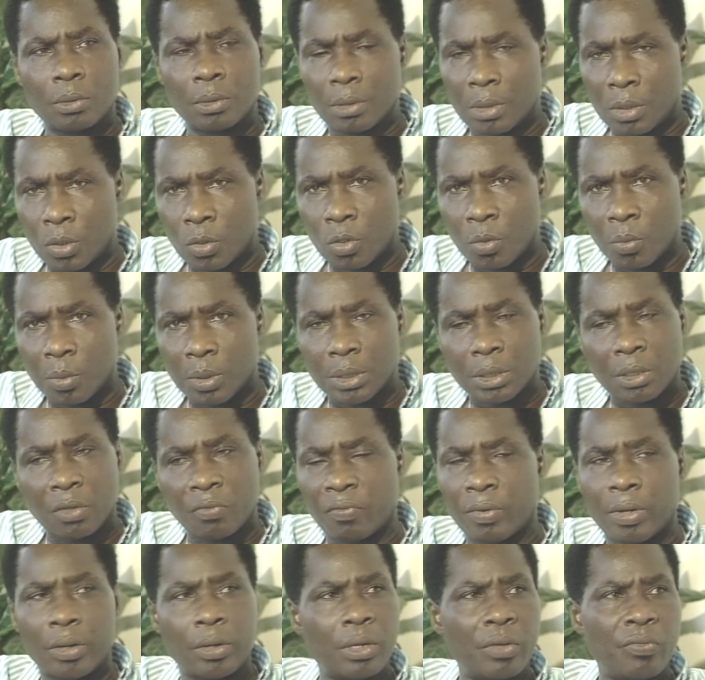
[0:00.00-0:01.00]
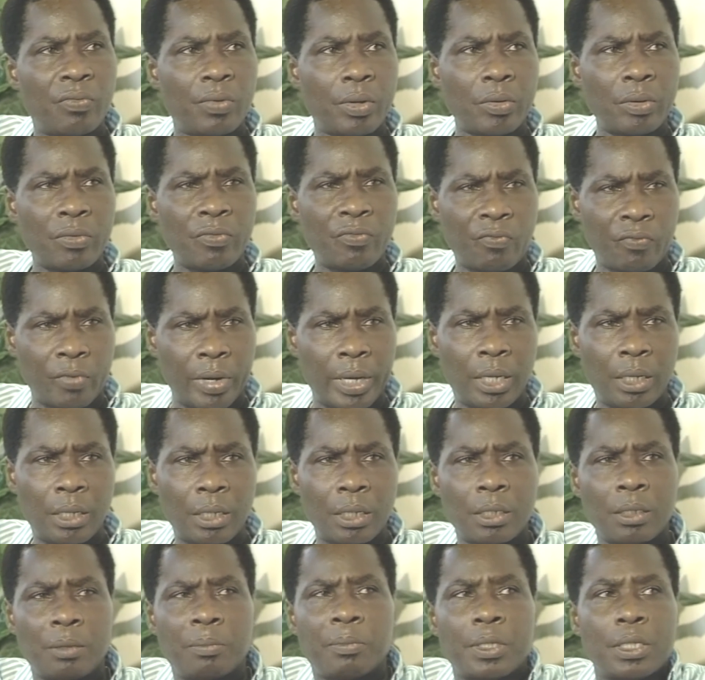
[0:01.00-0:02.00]
knew, was a very, very
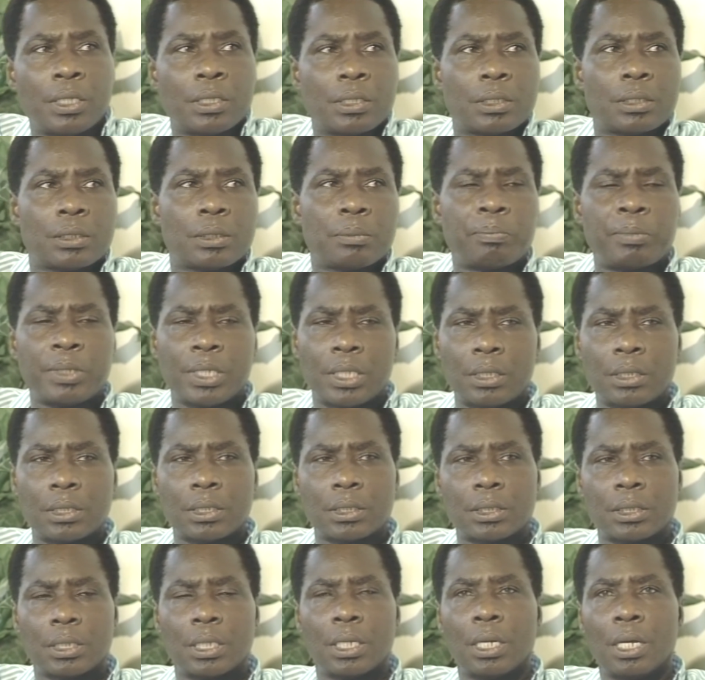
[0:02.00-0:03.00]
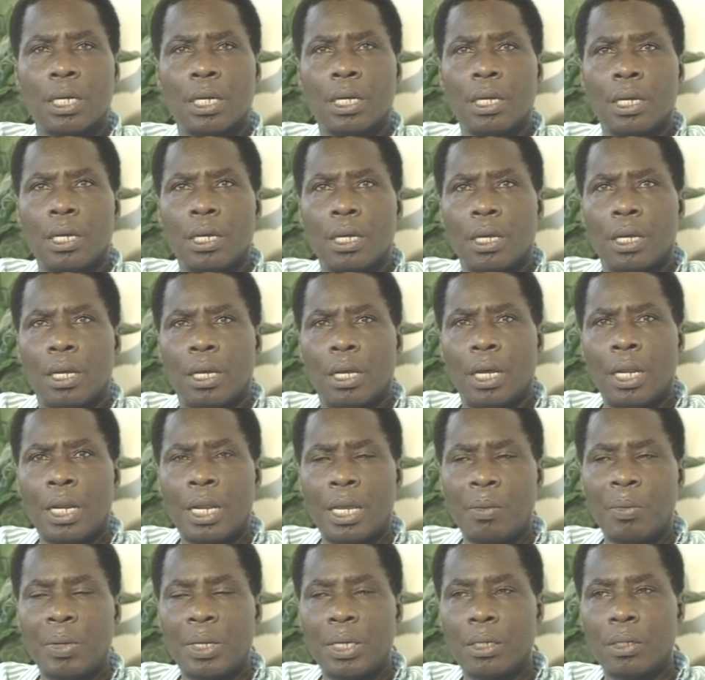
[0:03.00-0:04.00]
friendly place. And
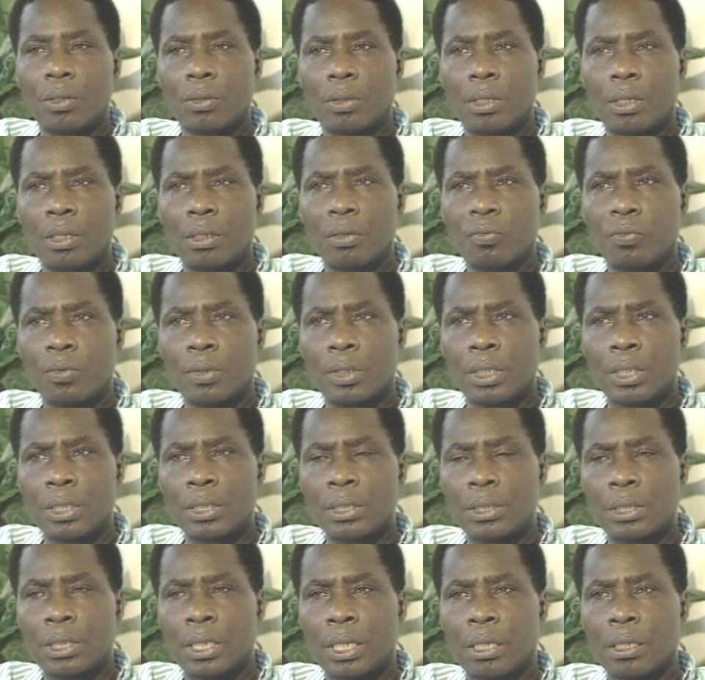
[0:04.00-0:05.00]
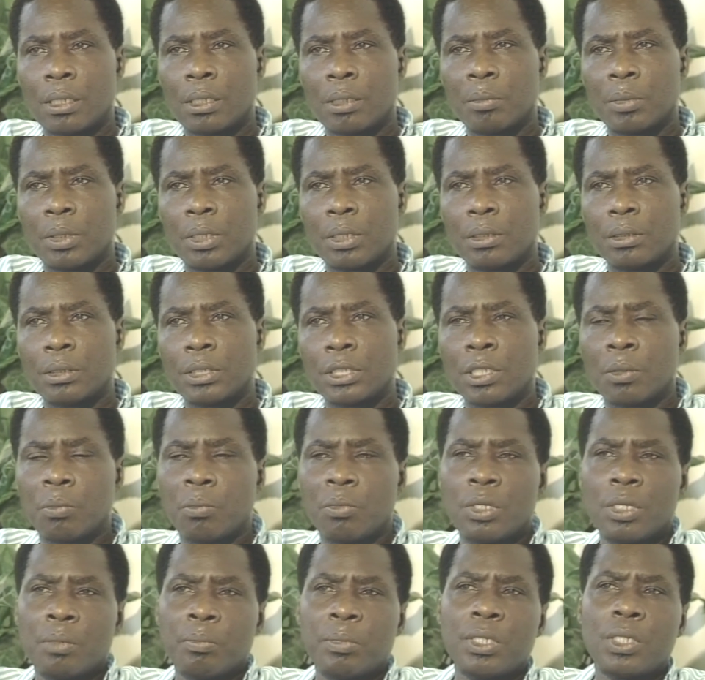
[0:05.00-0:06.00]
I went looking for this gentleman
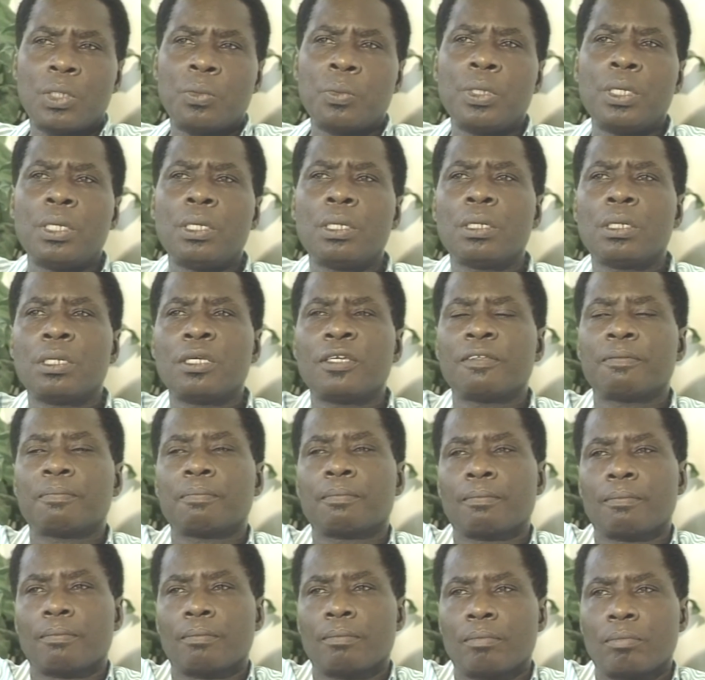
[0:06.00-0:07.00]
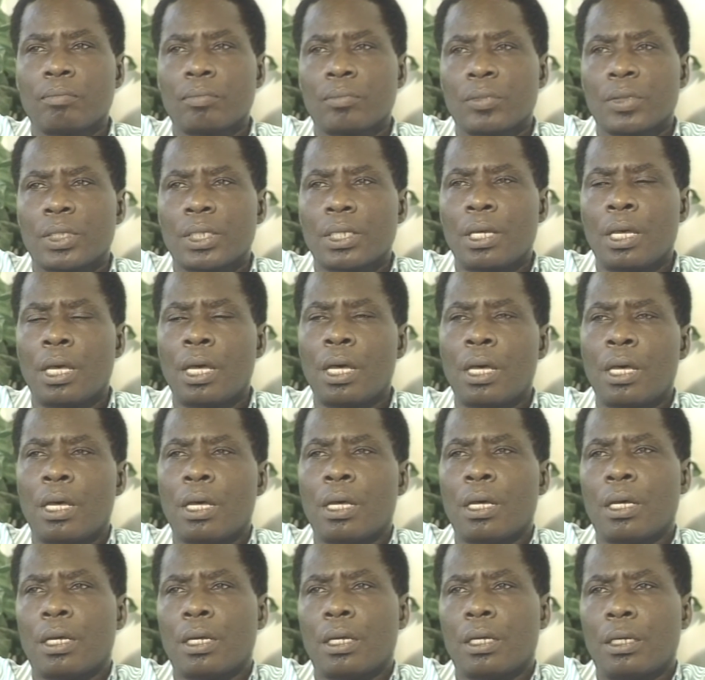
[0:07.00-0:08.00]
somewhere between
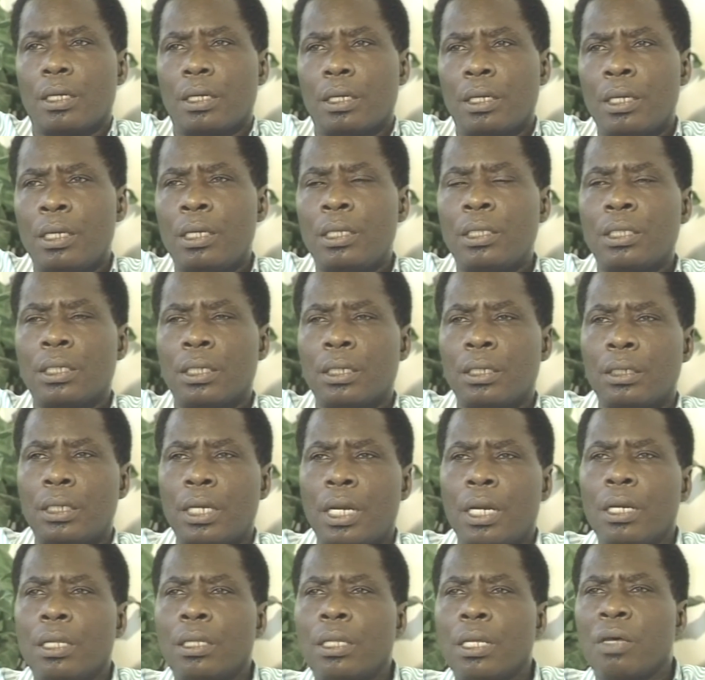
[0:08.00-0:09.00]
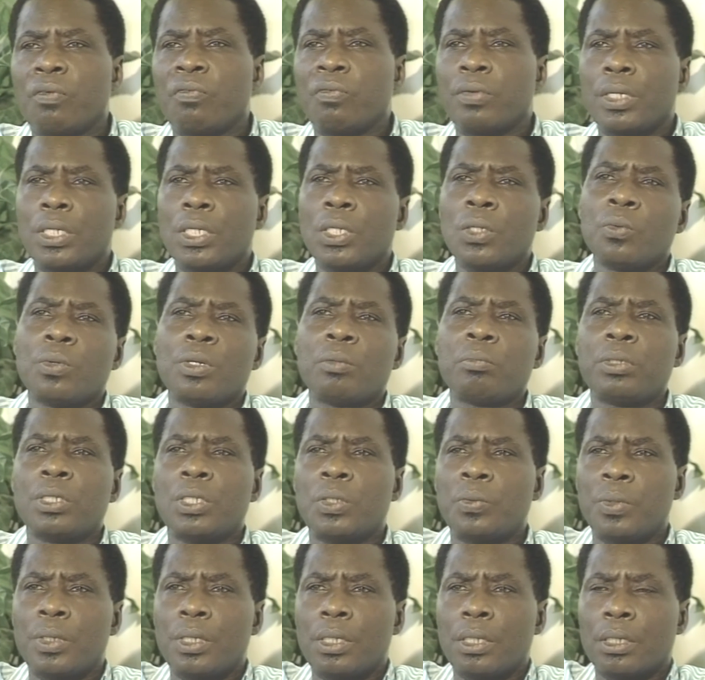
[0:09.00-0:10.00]
8th and 10th Avenue and
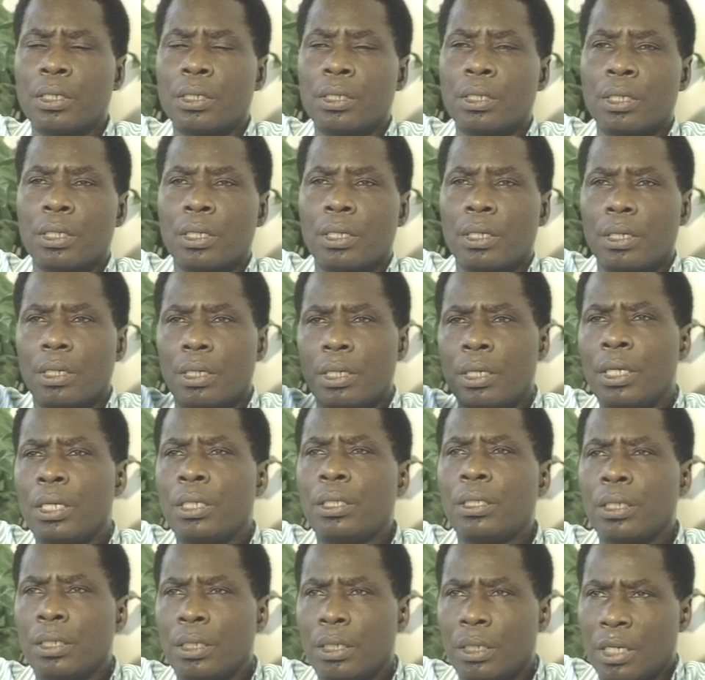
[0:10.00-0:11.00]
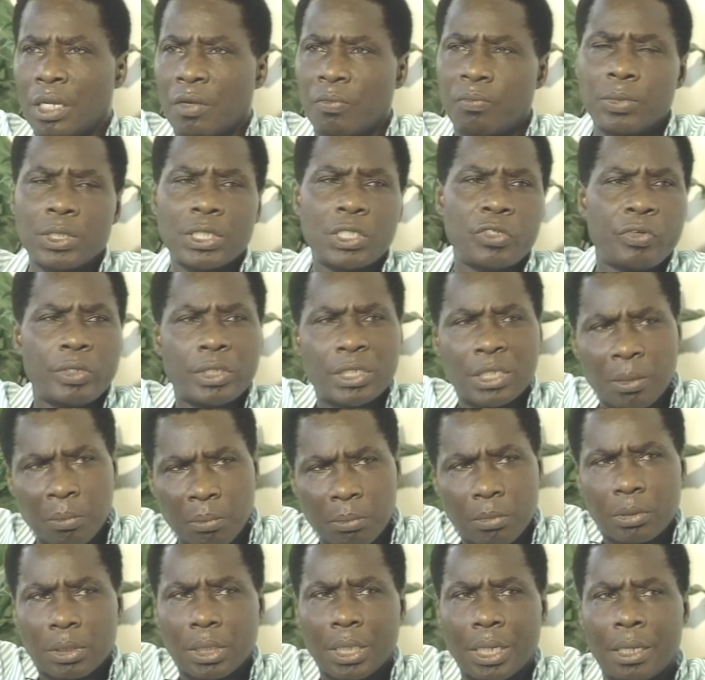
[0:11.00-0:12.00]
between 8th and 11th Street,
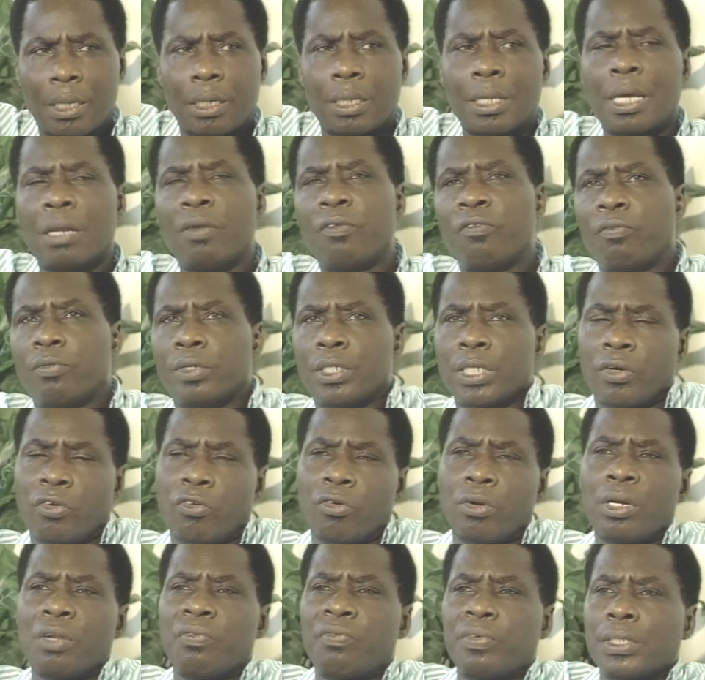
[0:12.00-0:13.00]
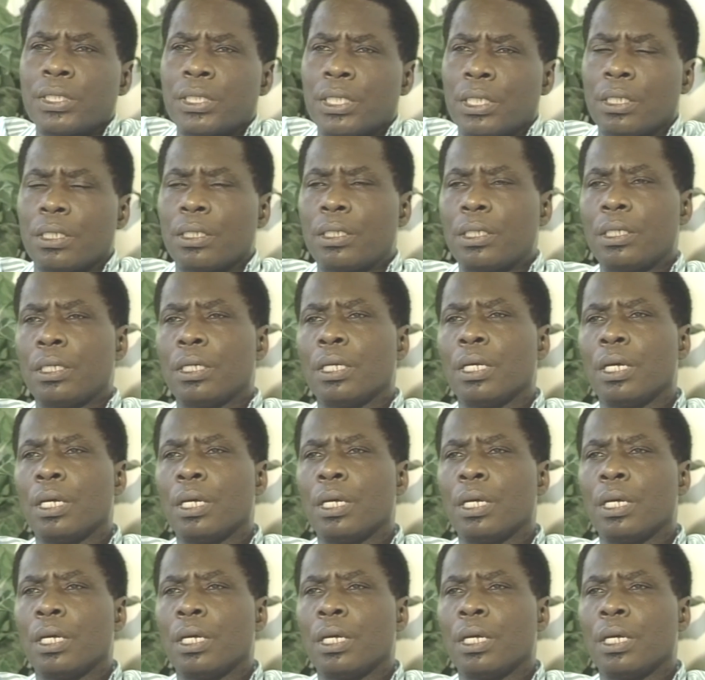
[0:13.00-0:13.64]
somewhere in that general vicinity.